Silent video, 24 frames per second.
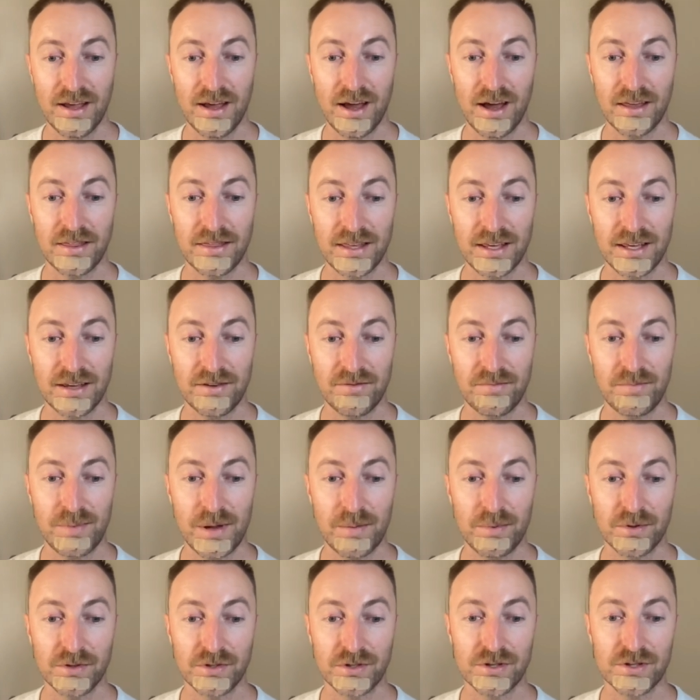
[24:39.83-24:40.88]
I think if
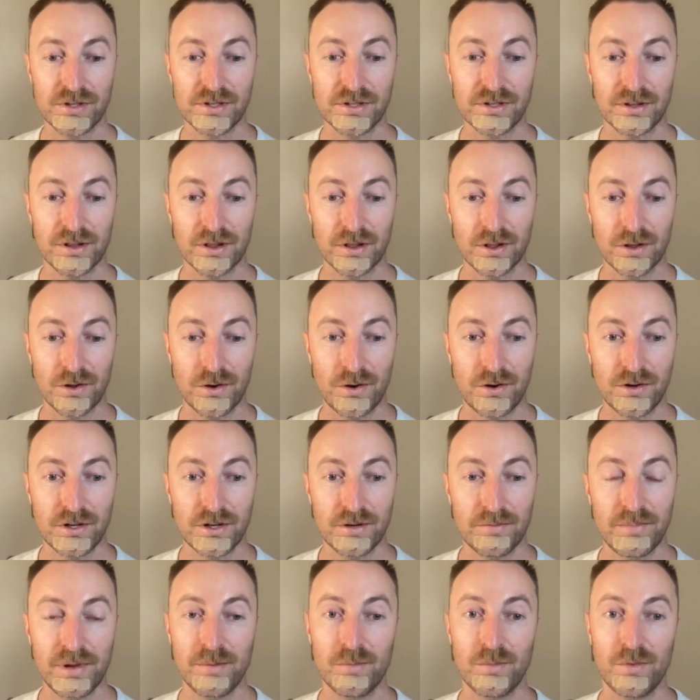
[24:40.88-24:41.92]
people just learn to
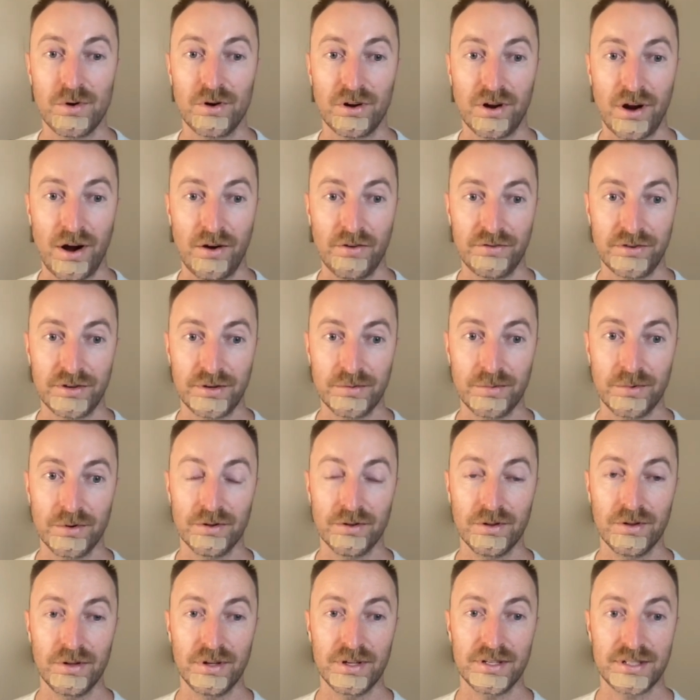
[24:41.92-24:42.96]
be more
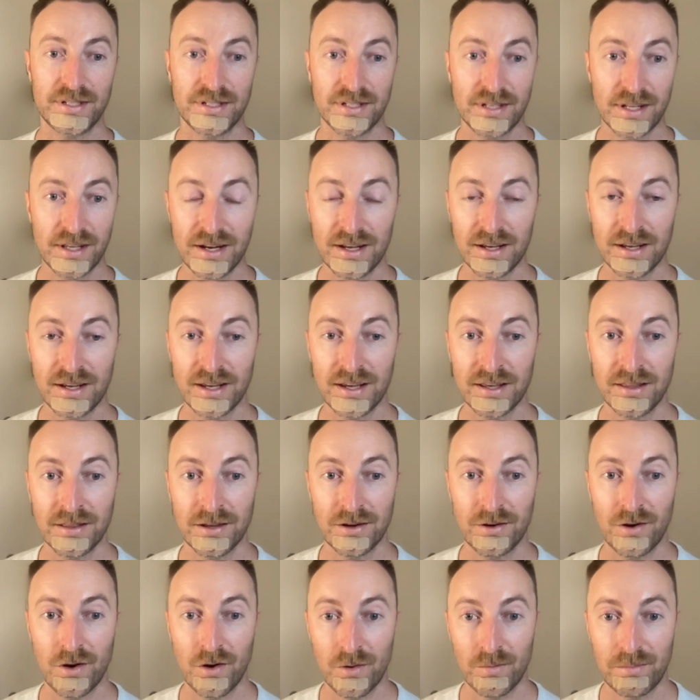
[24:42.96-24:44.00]
comfortable sitting in
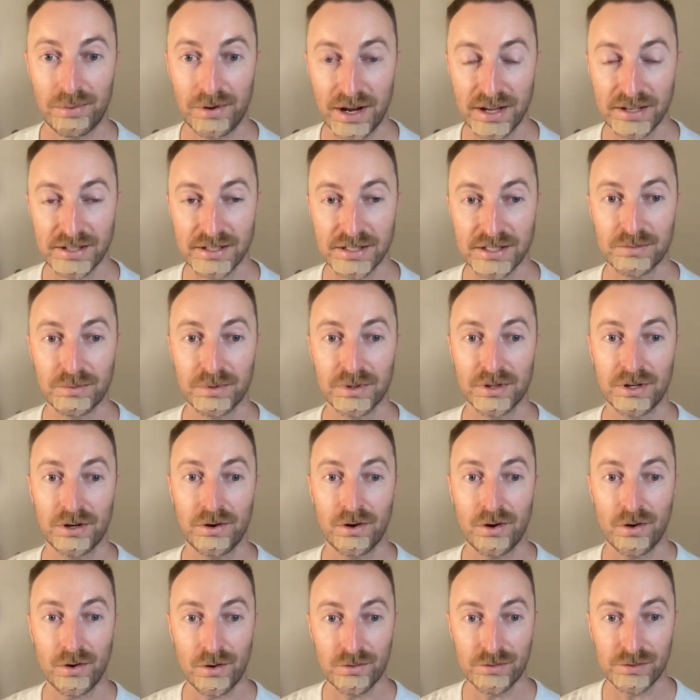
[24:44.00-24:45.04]
their own presence with
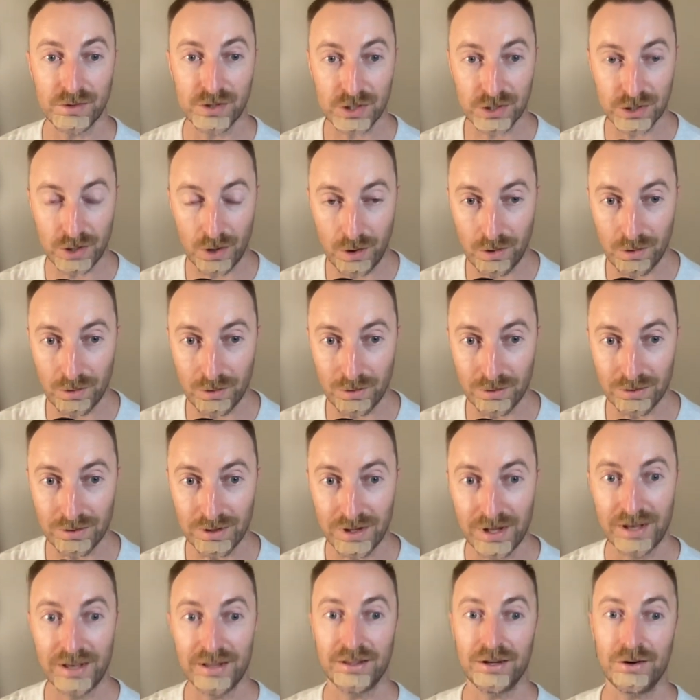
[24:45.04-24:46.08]
their own soul,
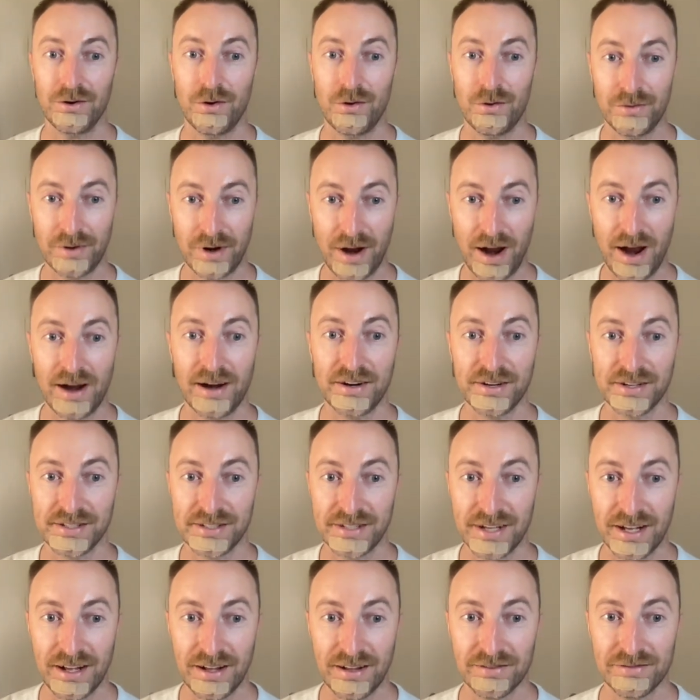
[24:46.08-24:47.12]
their own higher
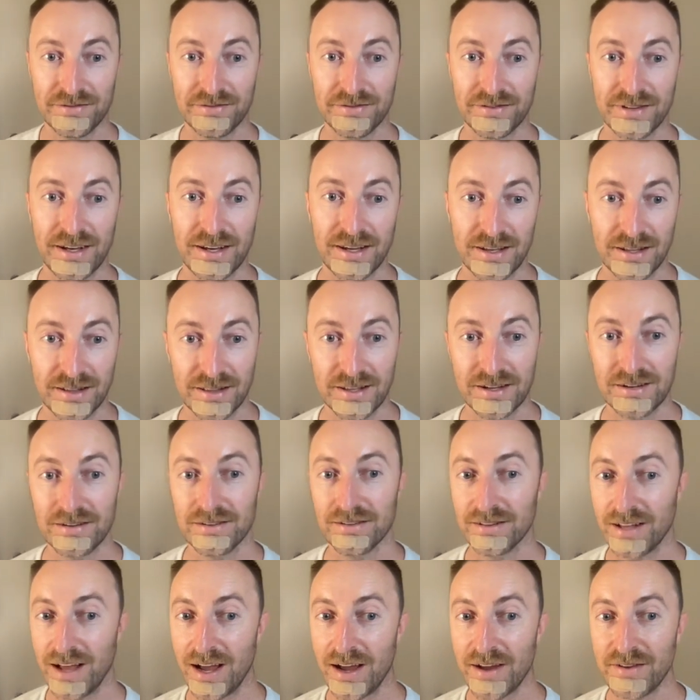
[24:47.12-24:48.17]
self, like their
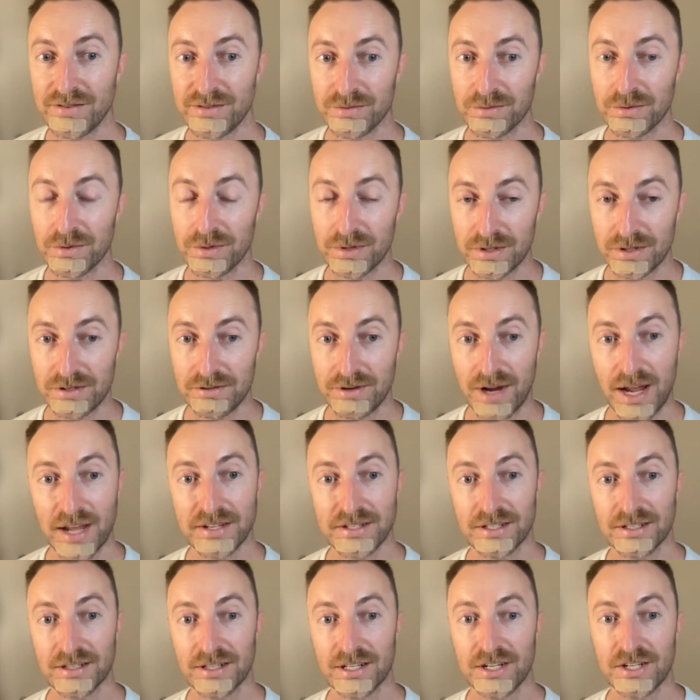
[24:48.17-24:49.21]
lives would
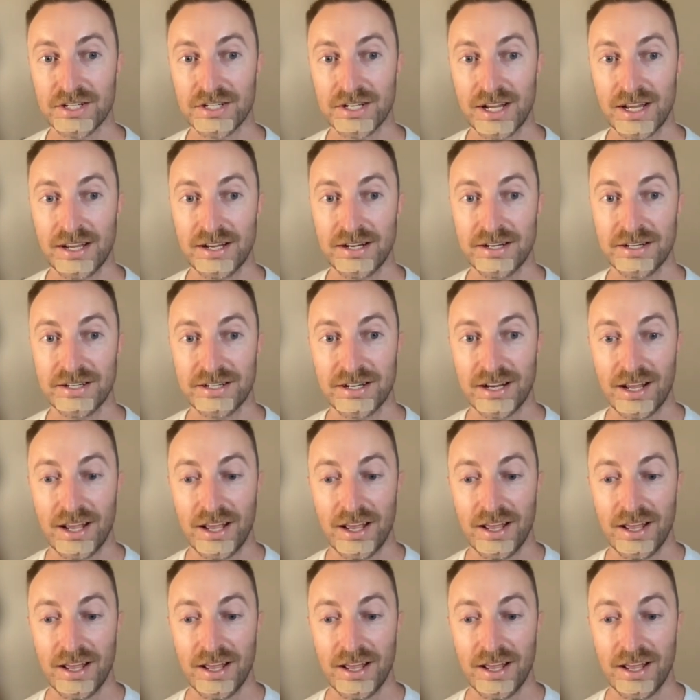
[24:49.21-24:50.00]
drastically change.